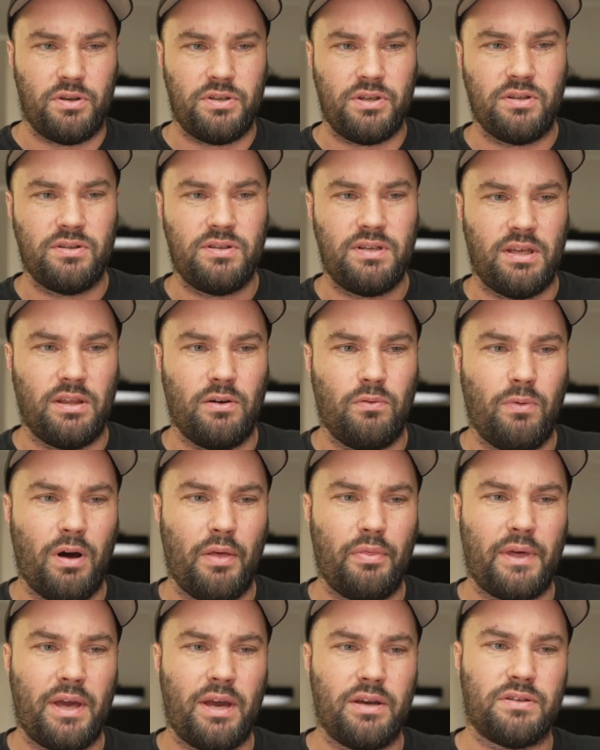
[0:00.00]
As you can see, they're
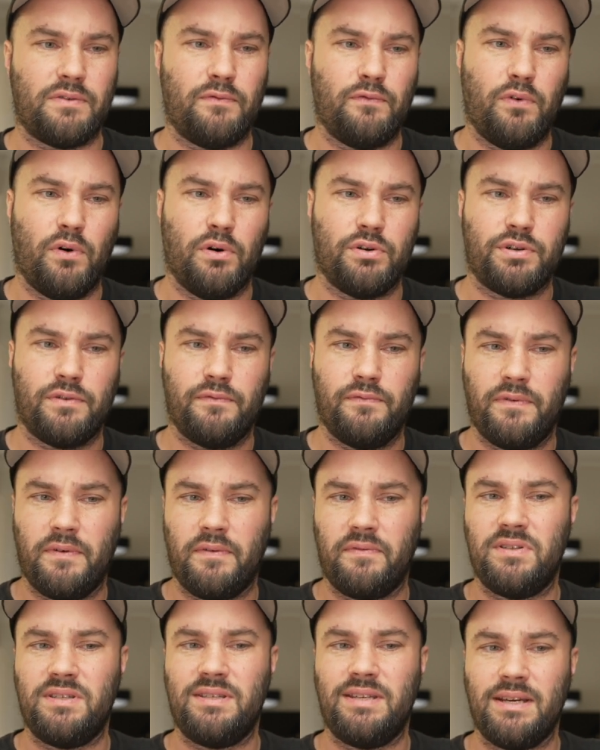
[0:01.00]

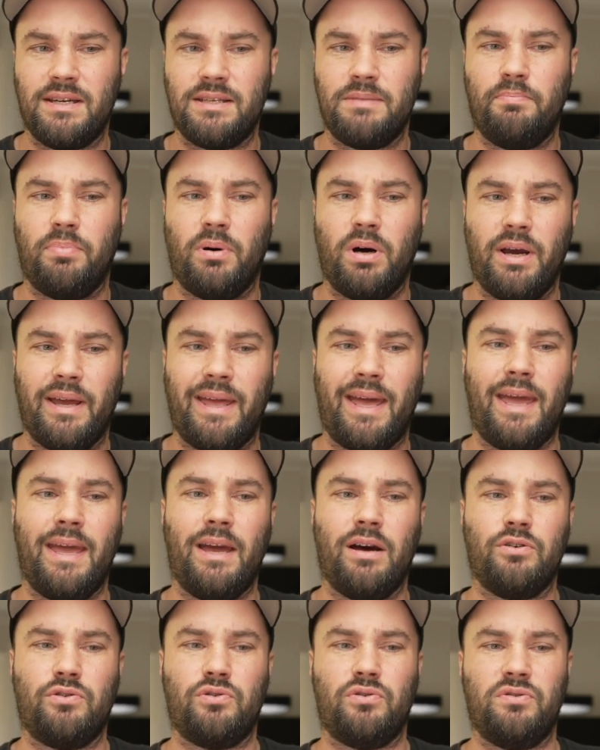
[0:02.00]
1,456 by
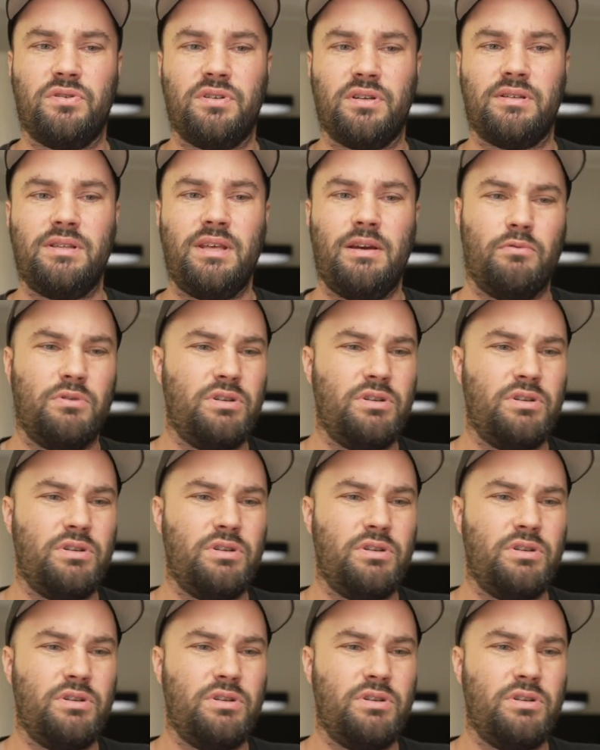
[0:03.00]
816,